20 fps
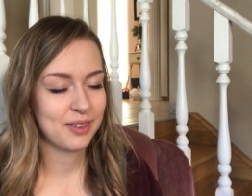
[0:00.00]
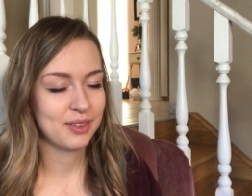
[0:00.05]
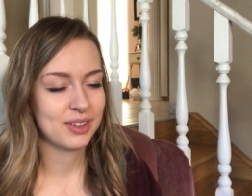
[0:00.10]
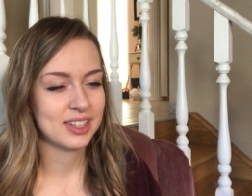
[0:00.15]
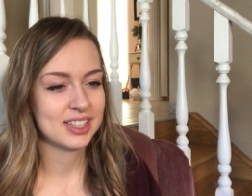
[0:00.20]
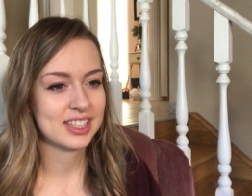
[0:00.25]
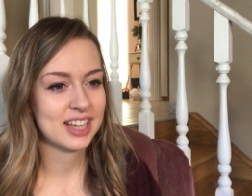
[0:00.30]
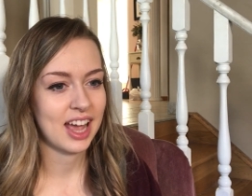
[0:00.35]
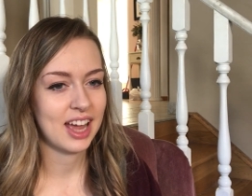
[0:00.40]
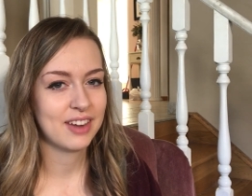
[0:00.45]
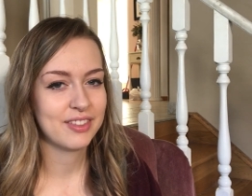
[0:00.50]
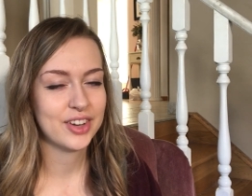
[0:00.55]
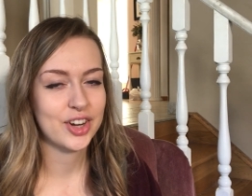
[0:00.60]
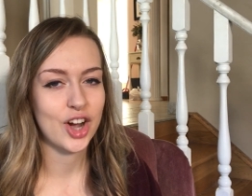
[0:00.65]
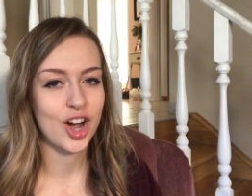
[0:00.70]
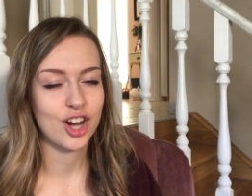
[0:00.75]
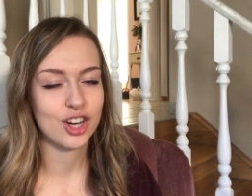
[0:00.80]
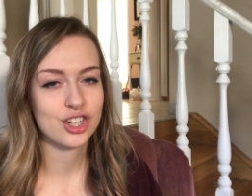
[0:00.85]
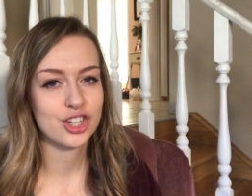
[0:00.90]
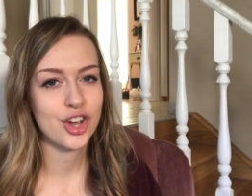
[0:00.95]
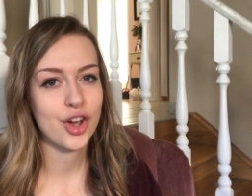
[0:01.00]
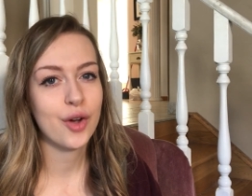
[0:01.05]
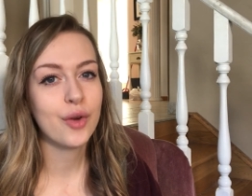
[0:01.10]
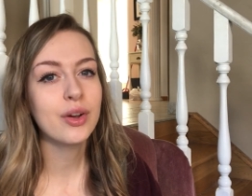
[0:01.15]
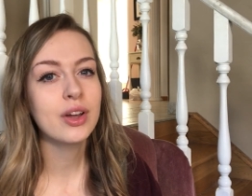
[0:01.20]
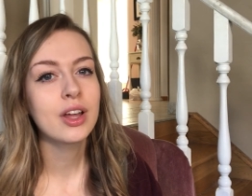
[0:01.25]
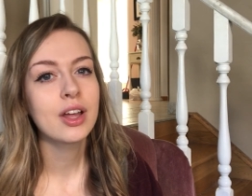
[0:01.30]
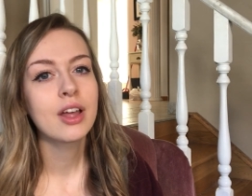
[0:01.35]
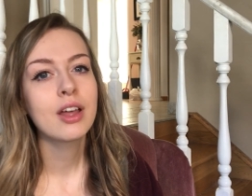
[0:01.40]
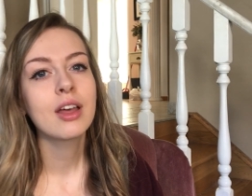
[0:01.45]
it was kind of a gong
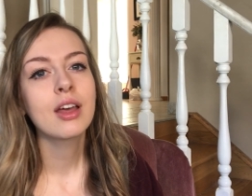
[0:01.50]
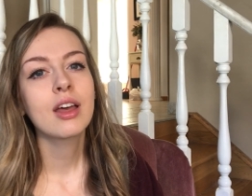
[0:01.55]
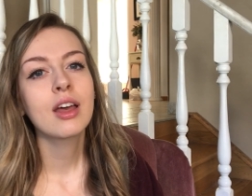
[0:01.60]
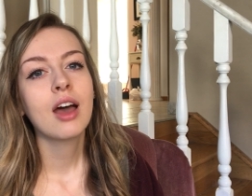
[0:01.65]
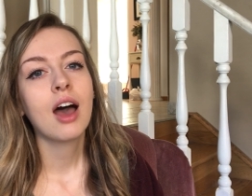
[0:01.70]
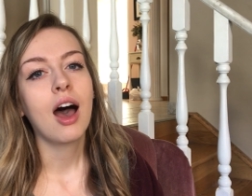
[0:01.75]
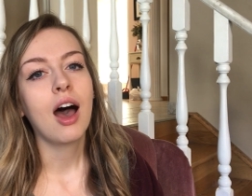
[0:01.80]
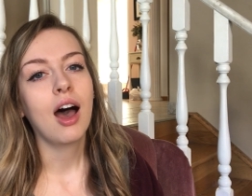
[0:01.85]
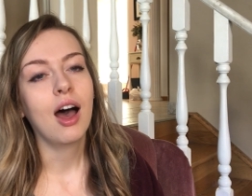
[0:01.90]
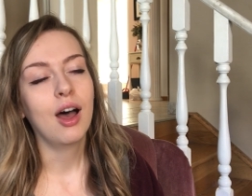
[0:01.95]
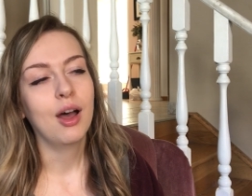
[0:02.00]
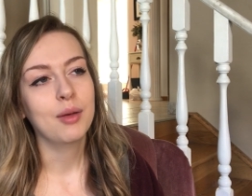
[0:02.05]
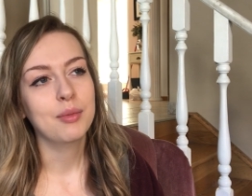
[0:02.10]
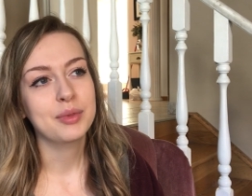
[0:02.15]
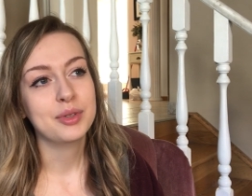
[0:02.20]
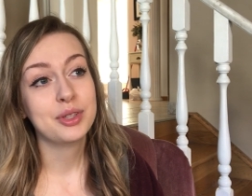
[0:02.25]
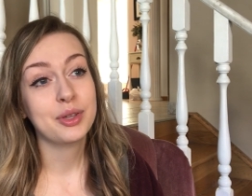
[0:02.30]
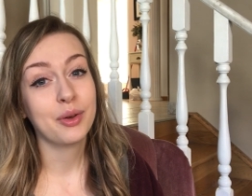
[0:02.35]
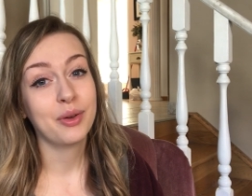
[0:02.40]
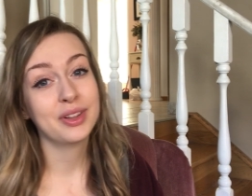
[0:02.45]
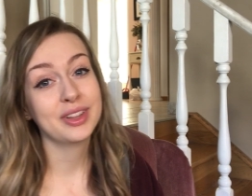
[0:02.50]
show. Um, so